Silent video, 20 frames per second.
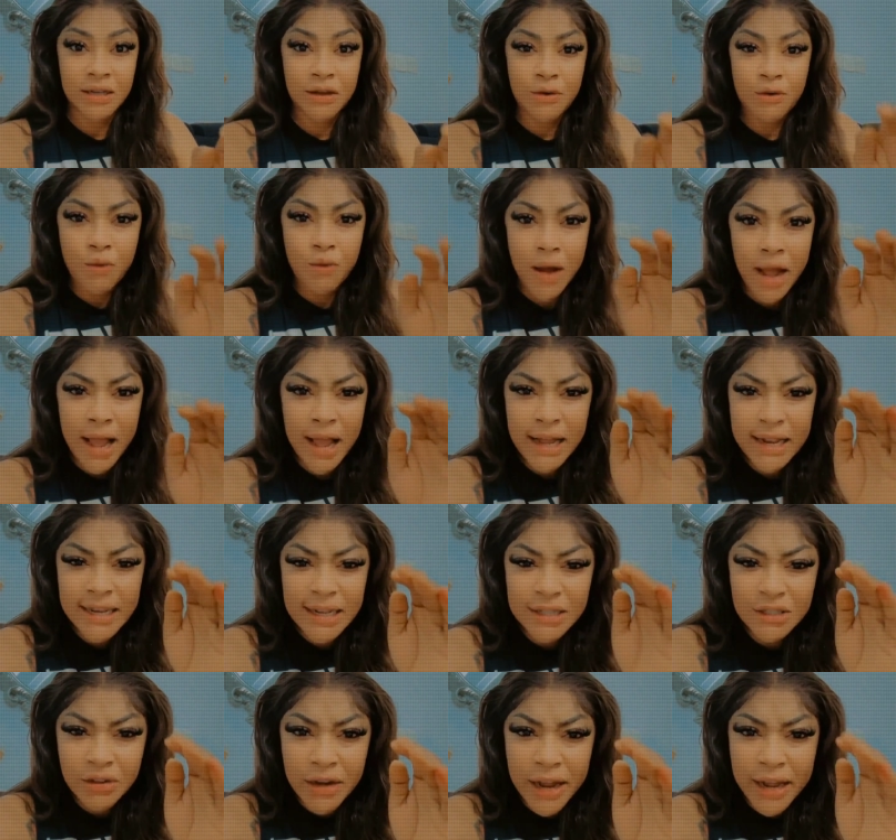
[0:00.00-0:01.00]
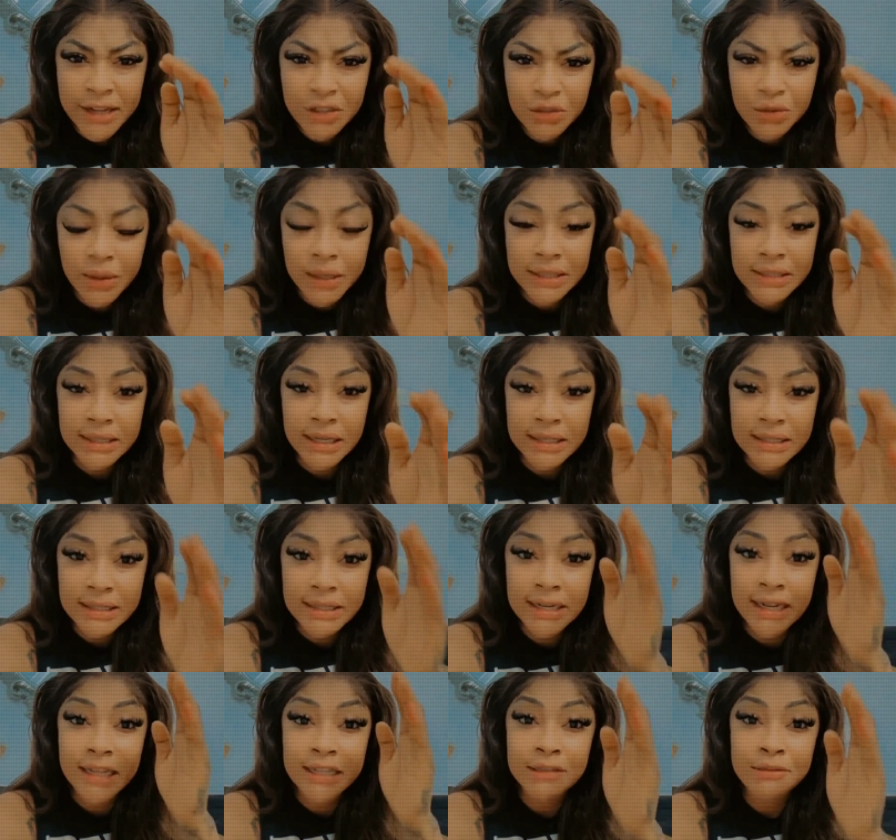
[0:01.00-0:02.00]
Why are they trying to
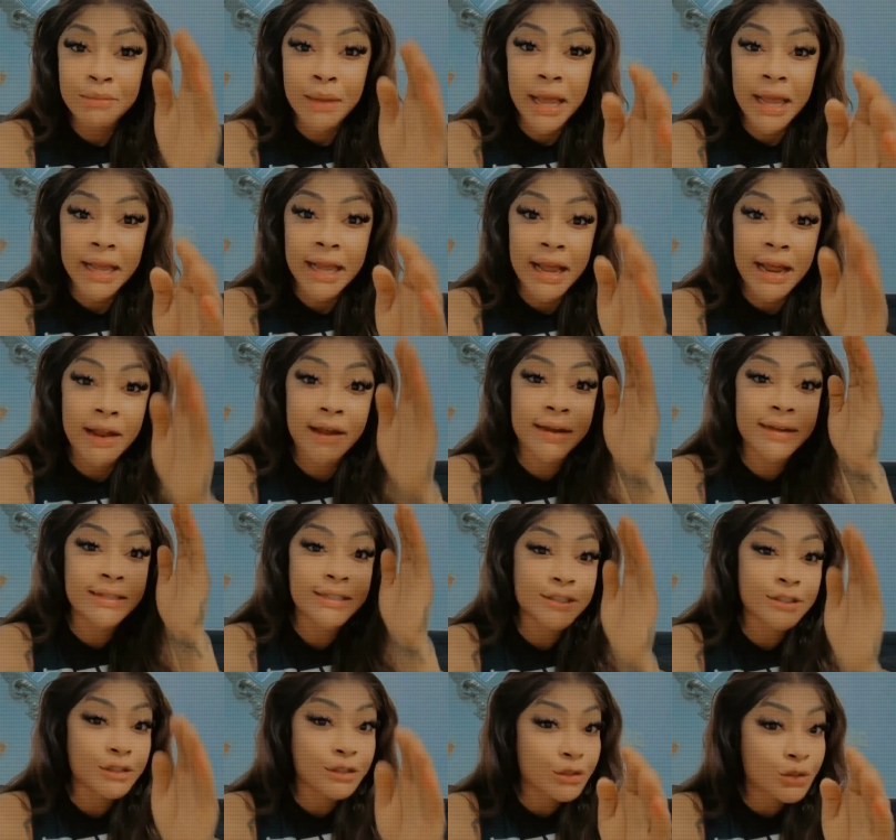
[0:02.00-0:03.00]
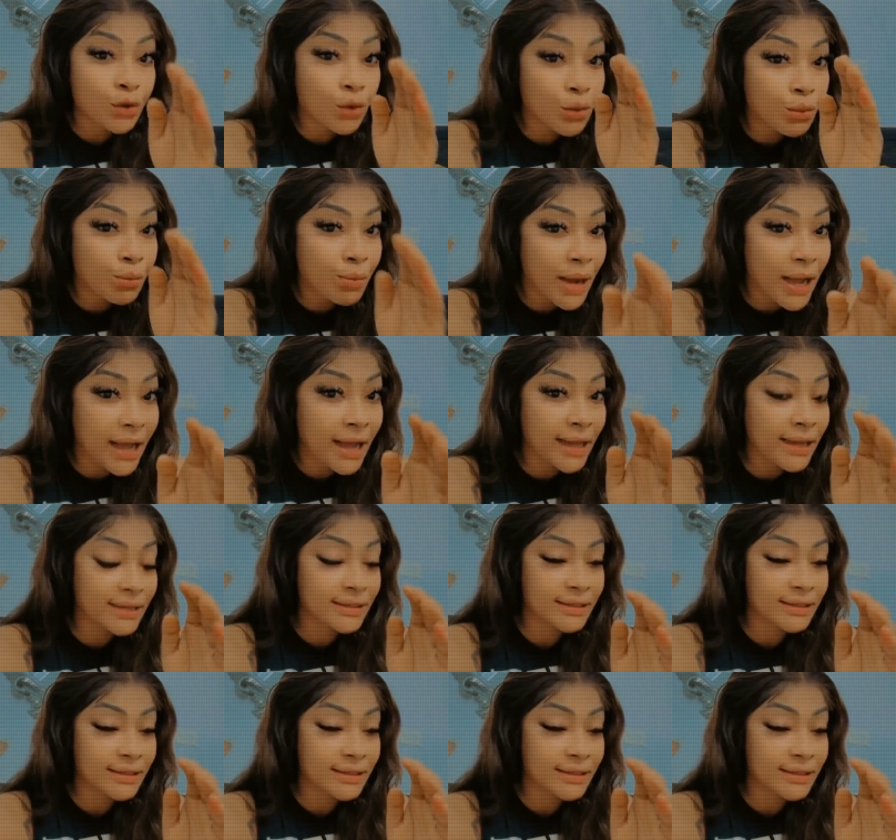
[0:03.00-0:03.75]
assassinate my character so bad?